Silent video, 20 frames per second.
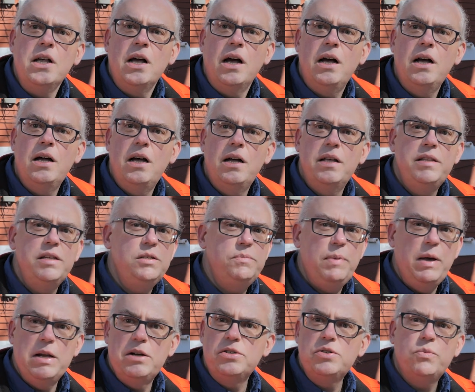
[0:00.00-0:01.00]
Uh, these
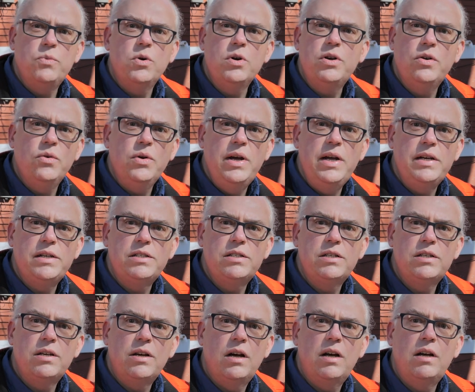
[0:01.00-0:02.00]
panels work
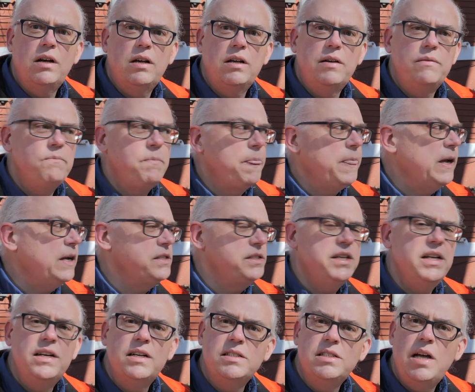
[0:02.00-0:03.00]
great, um, like I
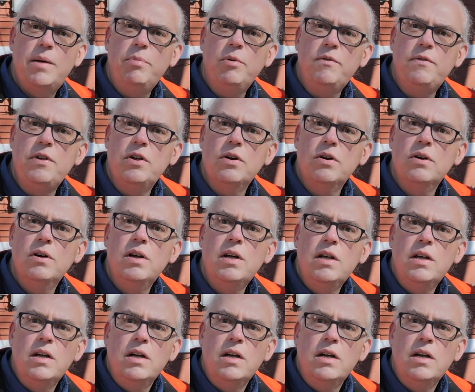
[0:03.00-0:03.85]
said, on top of your